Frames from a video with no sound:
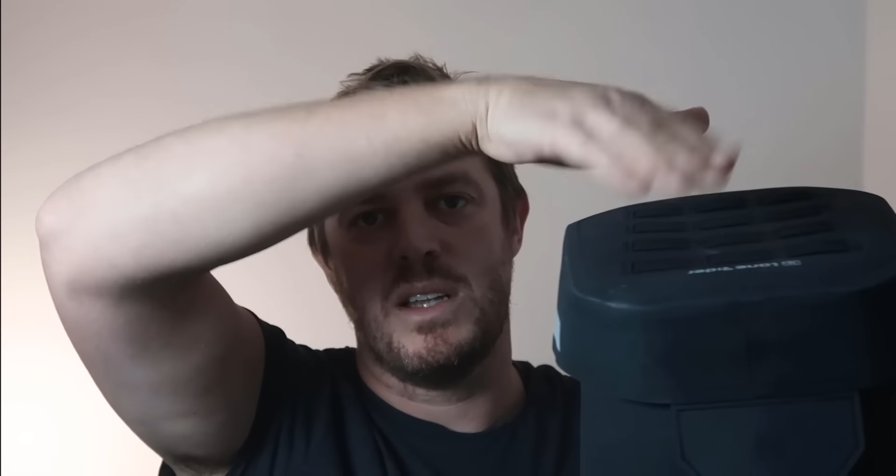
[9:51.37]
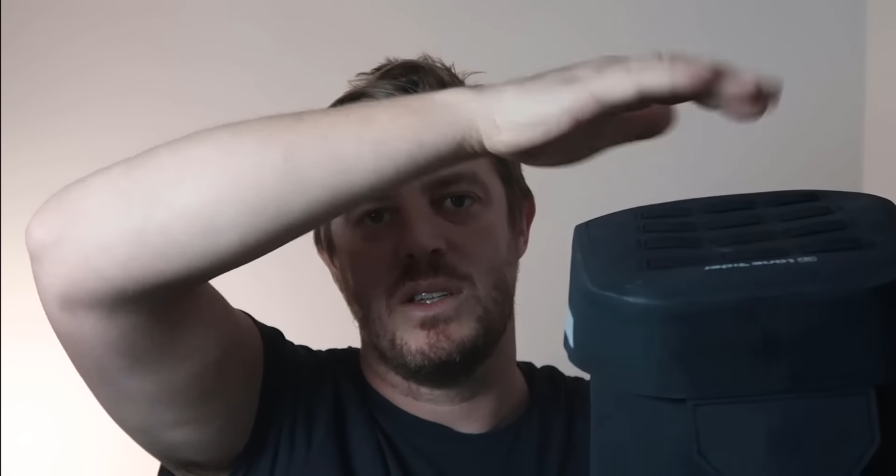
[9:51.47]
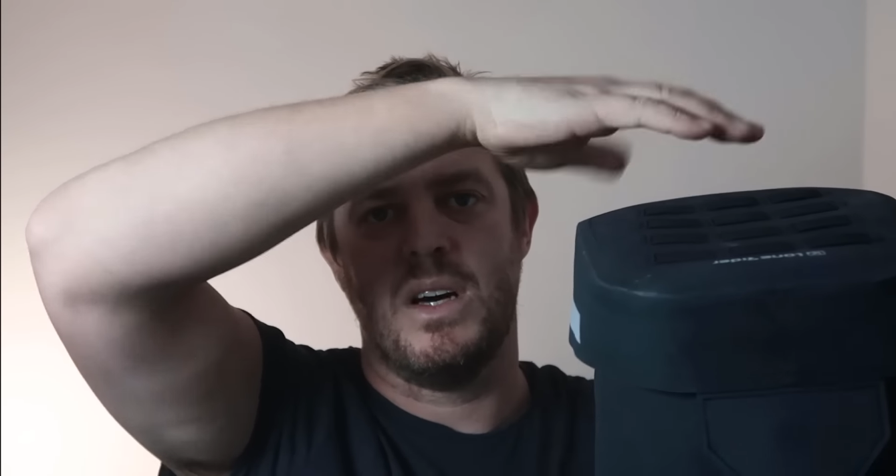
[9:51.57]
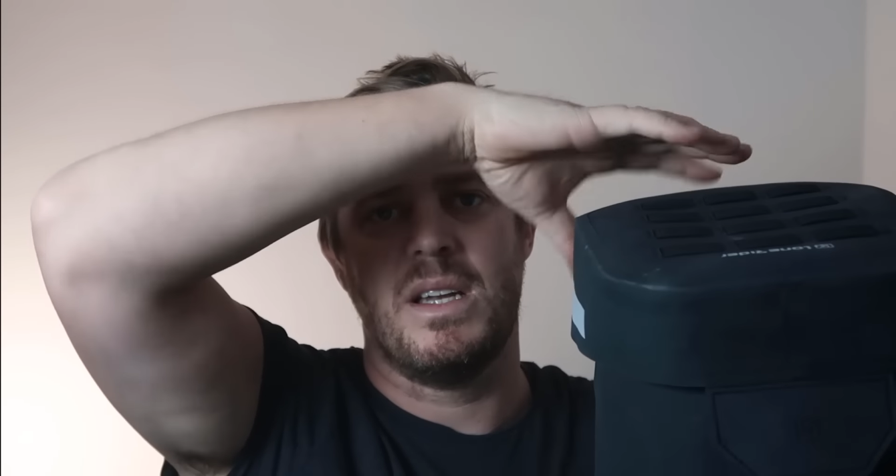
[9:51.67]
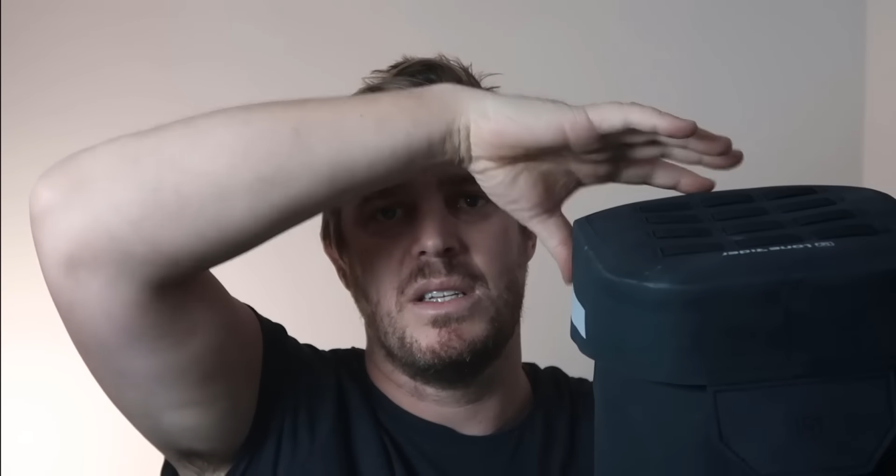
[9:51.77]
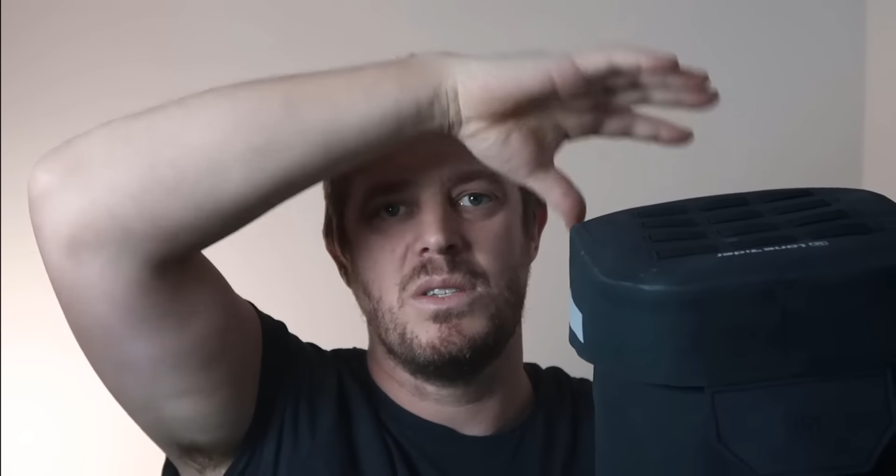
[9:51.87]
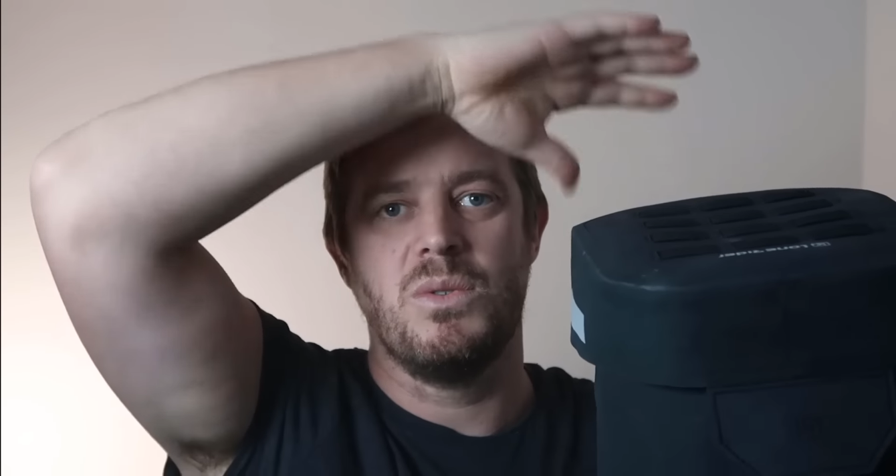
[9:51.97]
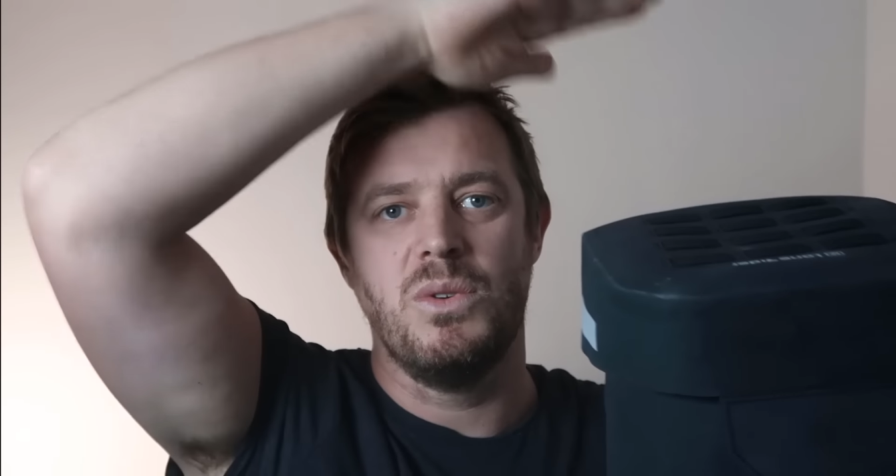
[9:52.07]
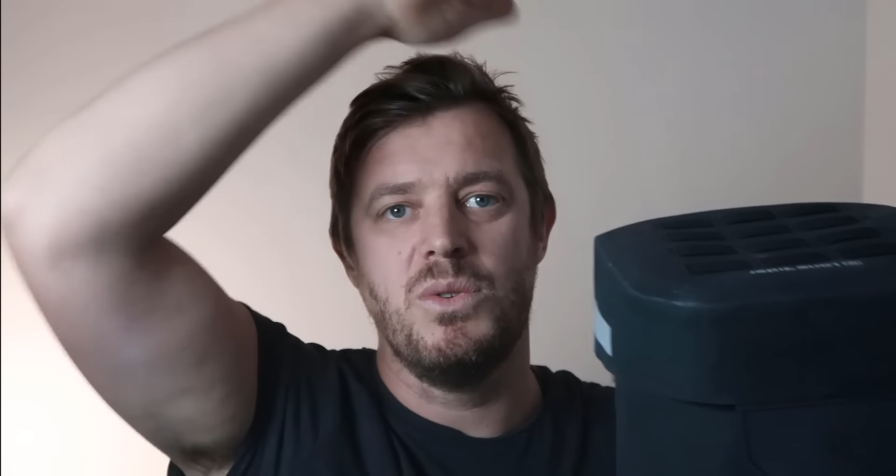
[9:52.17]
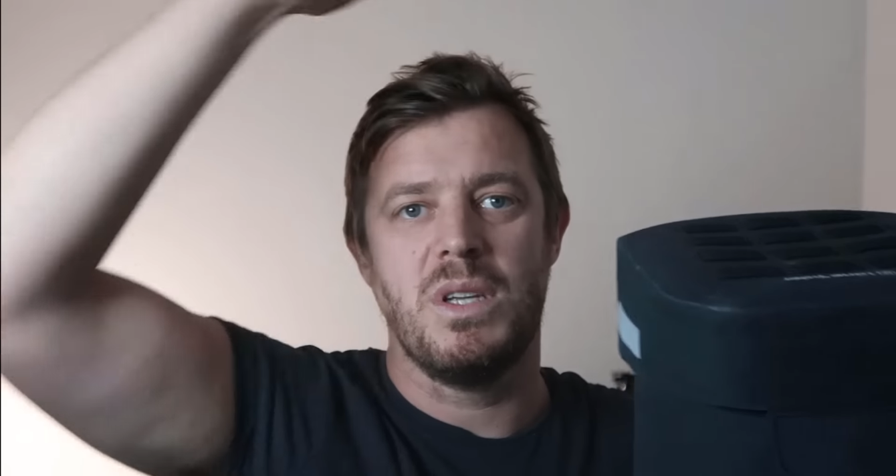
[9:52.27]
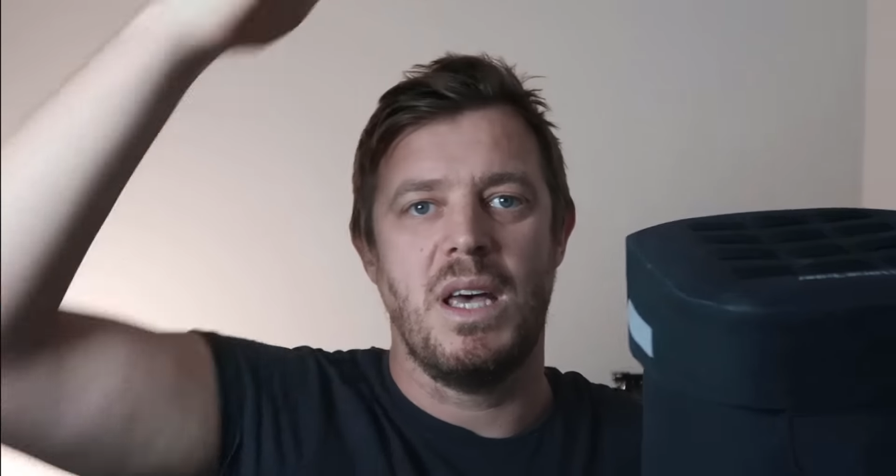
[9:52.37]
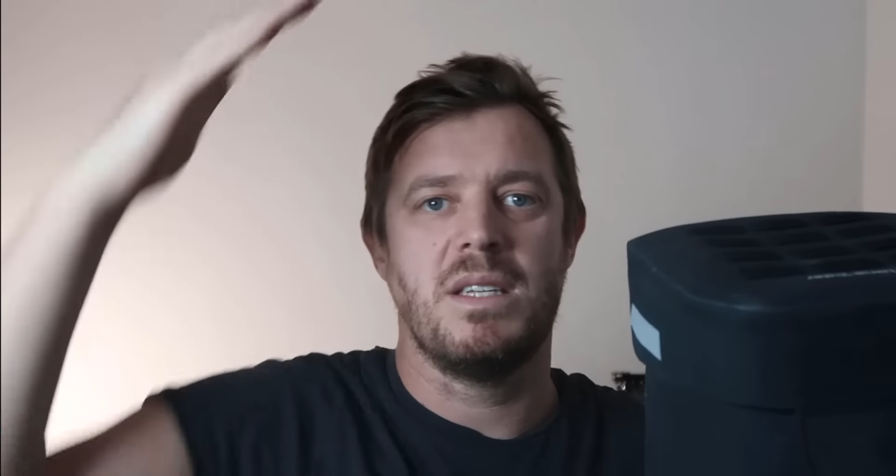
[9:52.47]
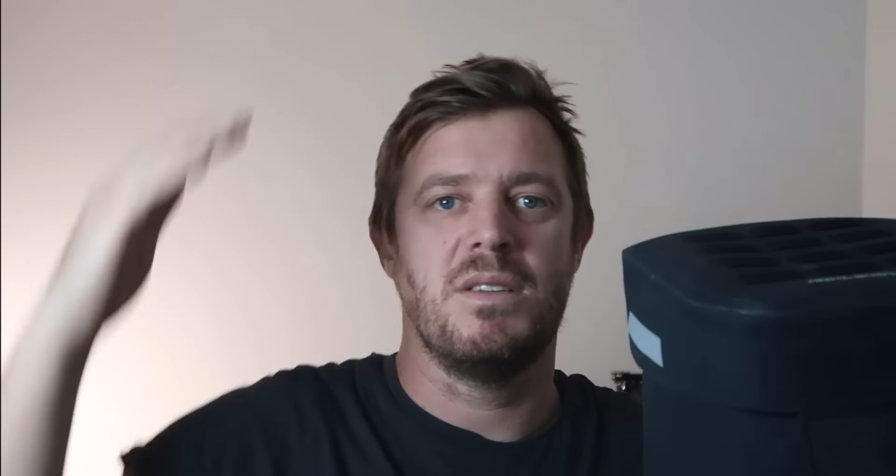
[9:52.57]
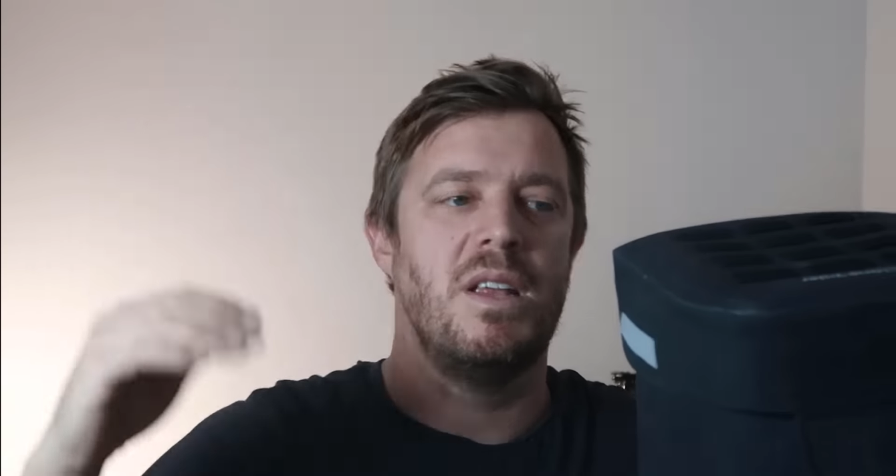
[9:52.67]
outside and still use it as a